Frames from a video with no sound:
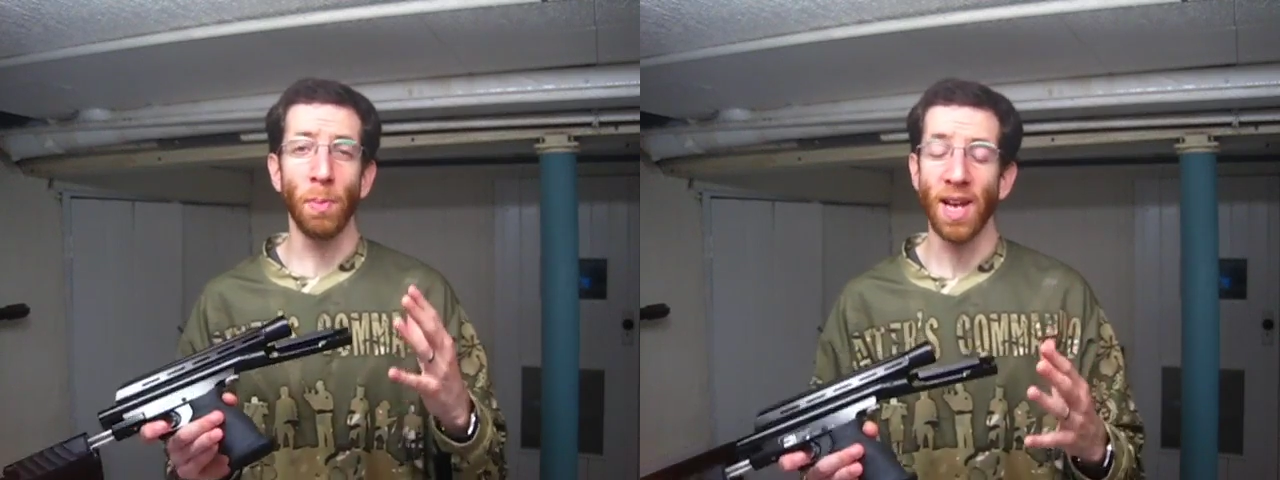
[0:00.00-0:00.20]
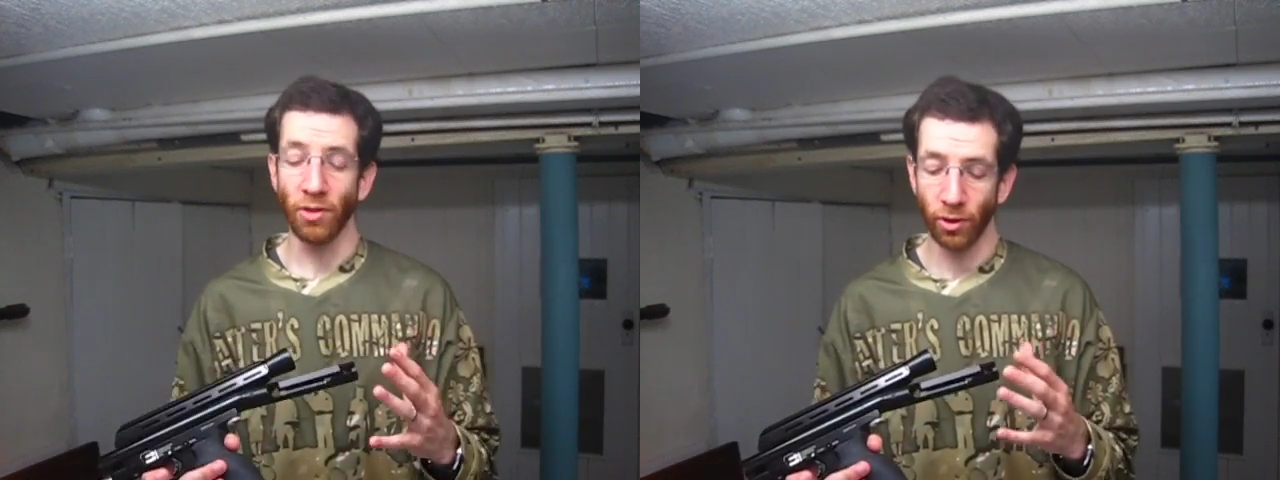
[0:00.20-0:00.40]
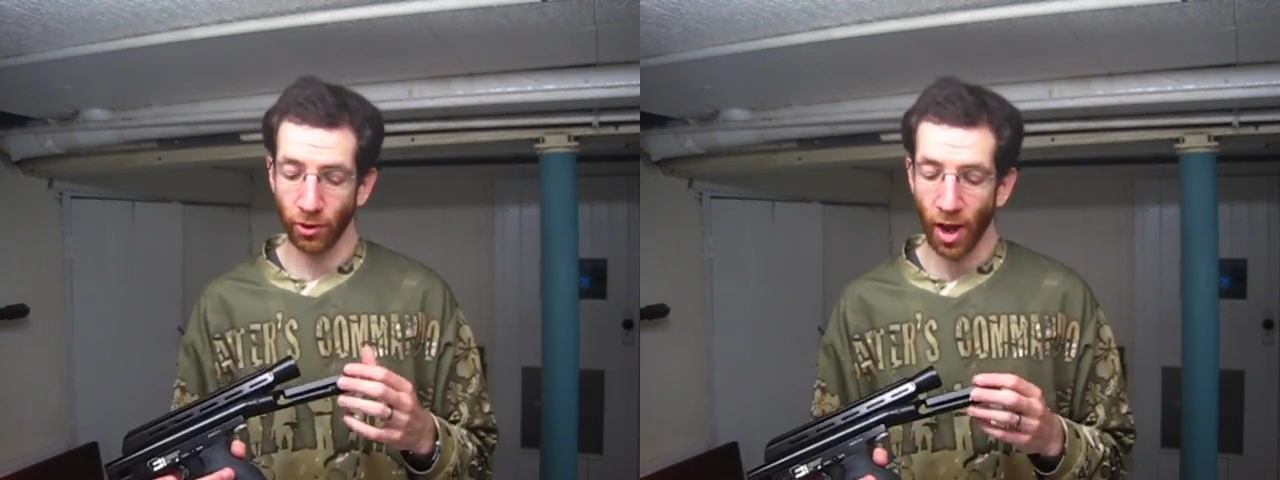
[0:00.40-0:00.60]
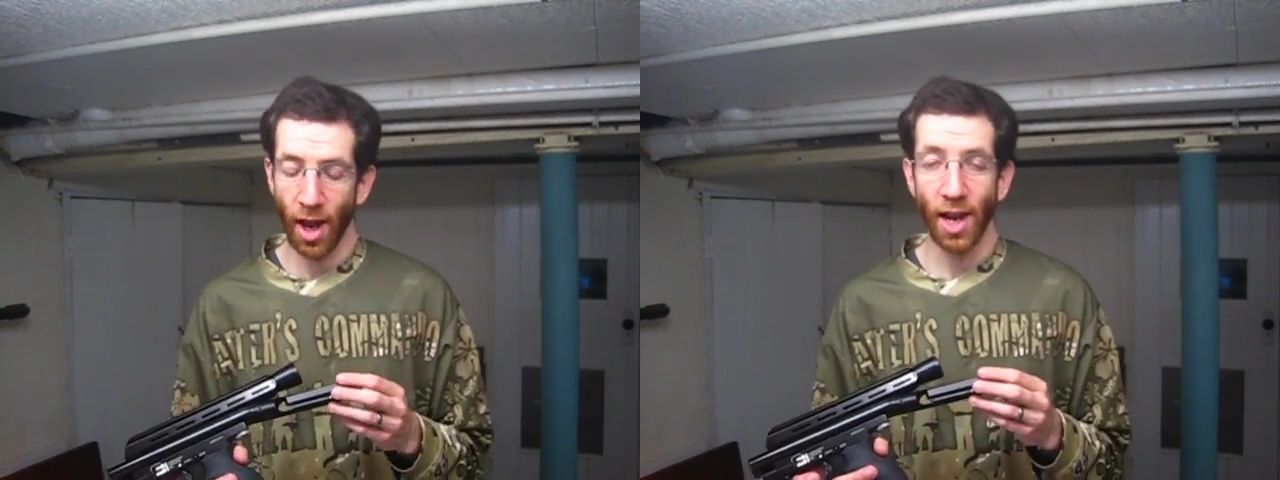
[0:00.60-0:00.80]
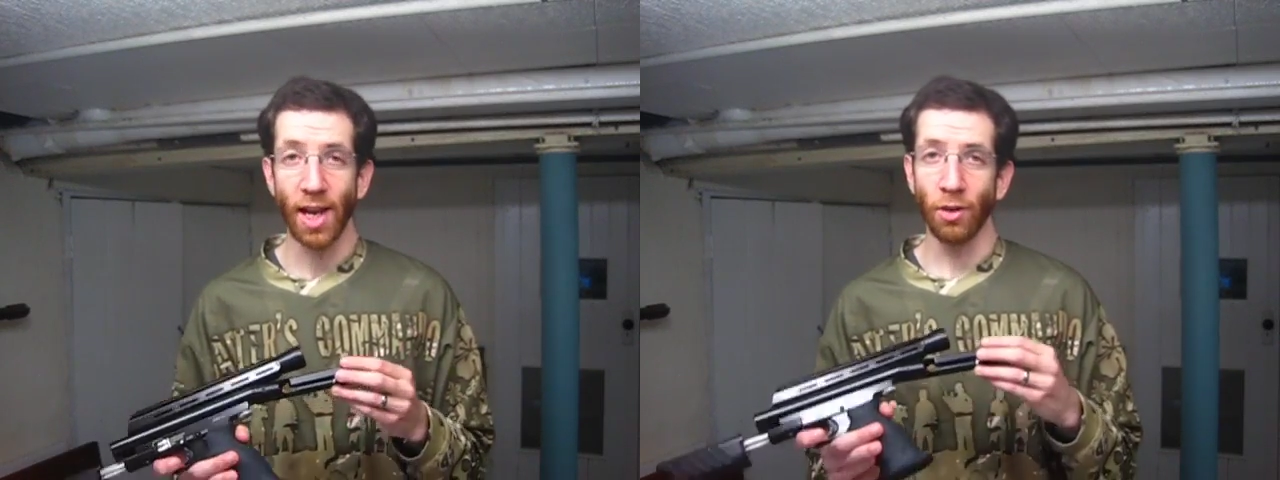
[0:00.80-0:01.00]
paces.
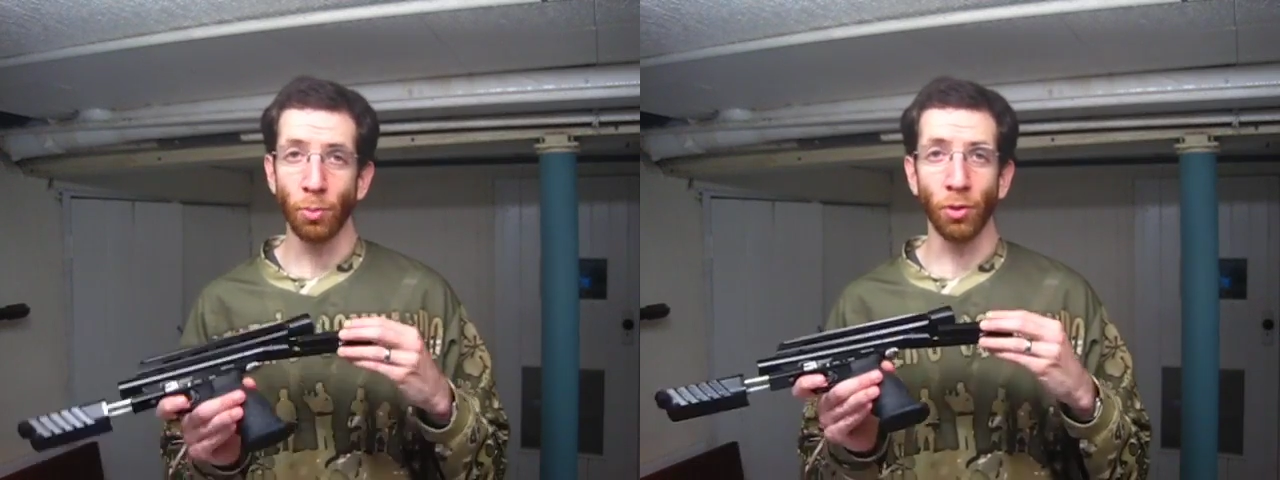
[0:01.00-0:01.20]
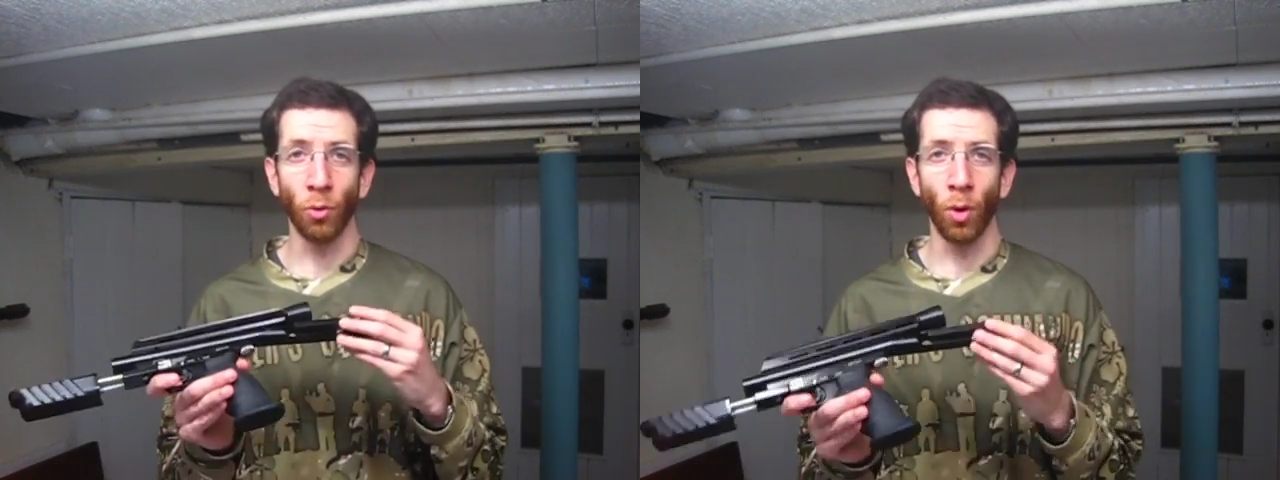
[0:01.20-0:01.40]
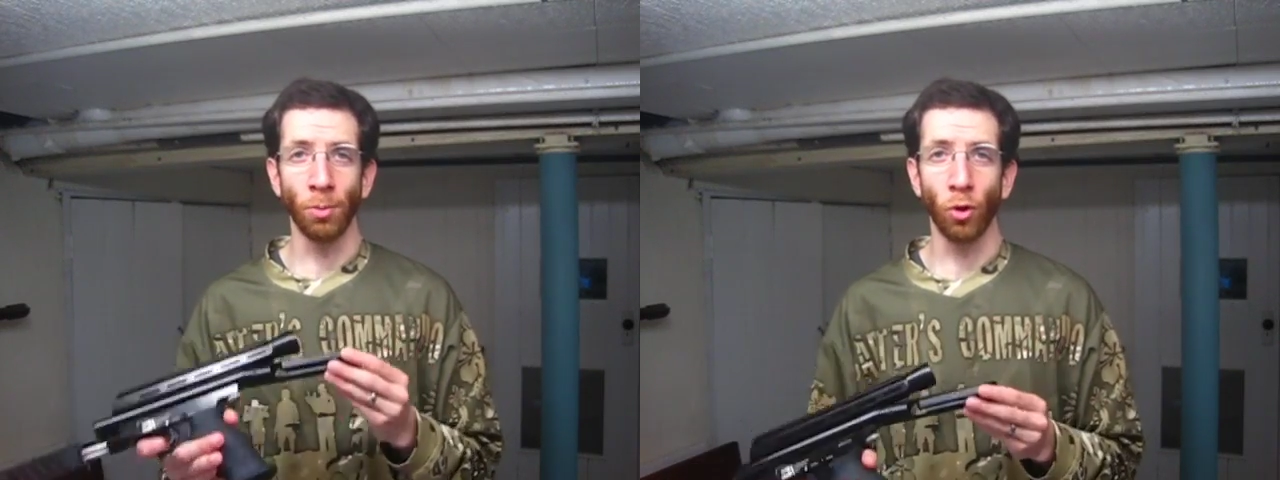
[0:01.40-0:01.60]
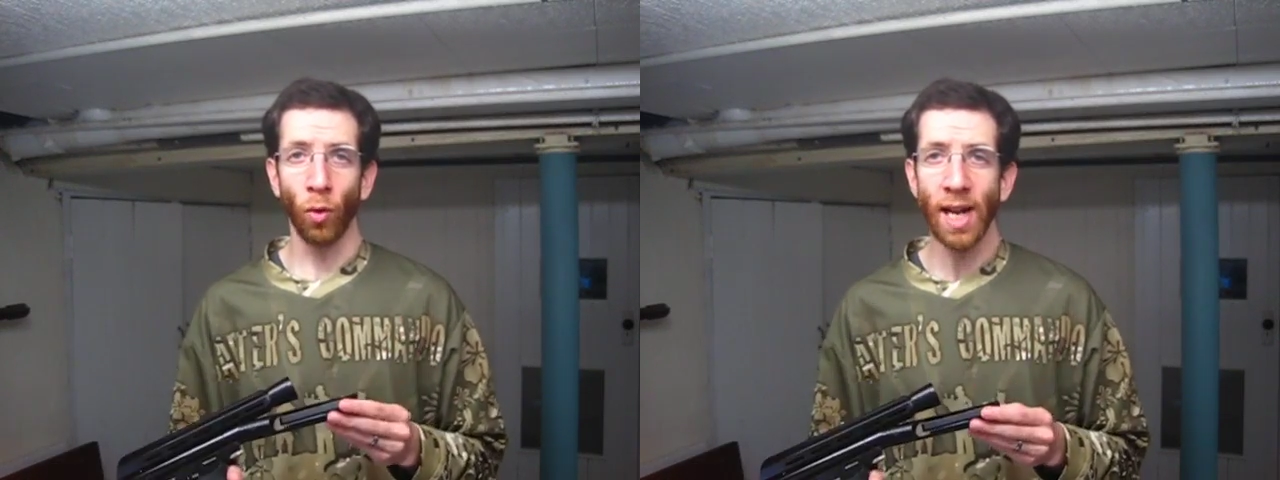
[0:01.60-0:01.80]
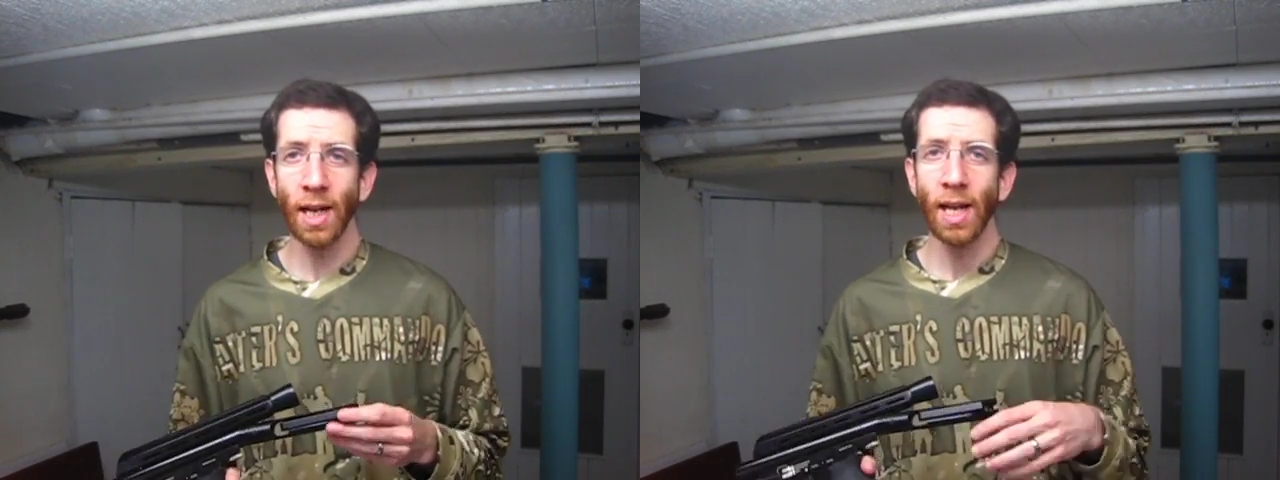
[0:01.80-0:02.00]
It's performed
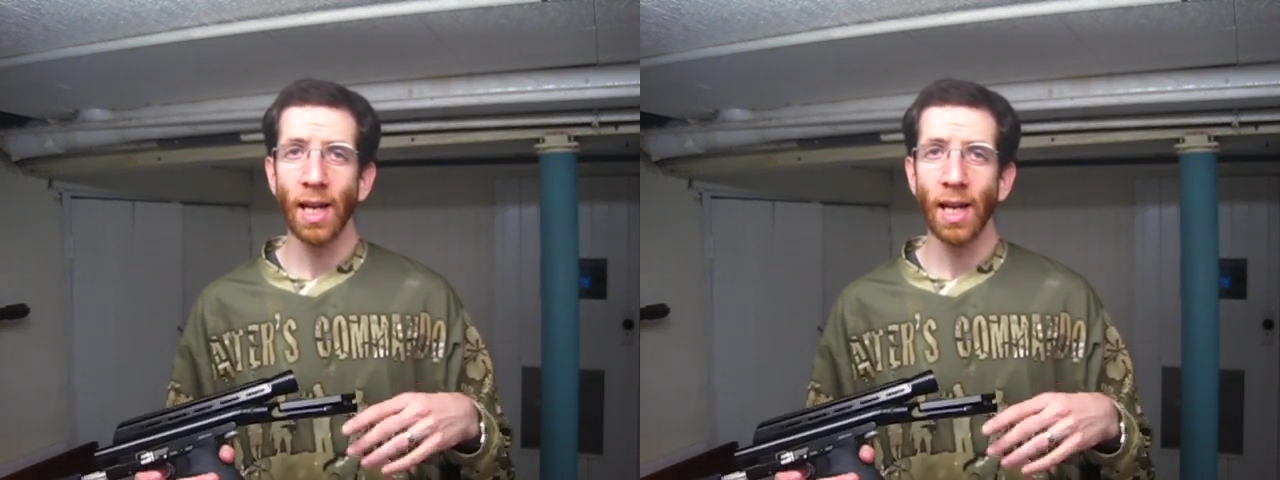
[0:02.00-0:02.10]
great,